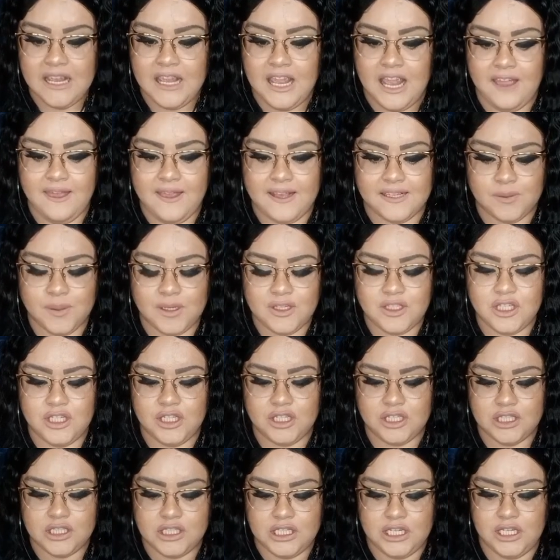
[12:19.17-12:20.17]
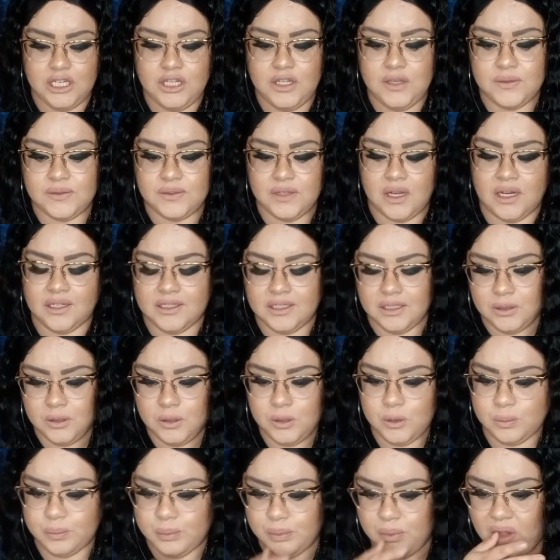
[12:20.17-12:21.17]
And that's why she continues on a
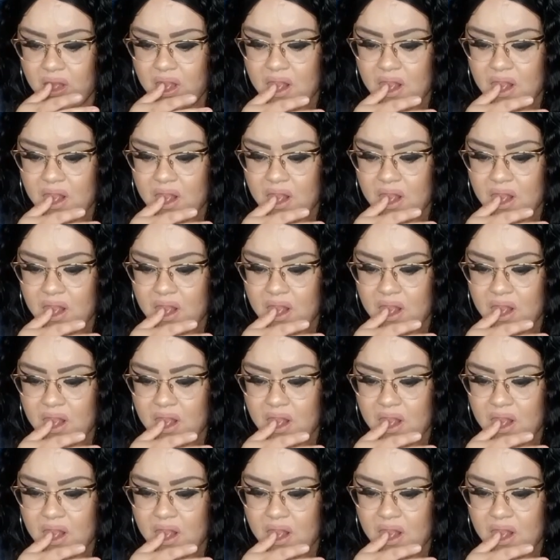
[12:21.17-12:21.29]
loop.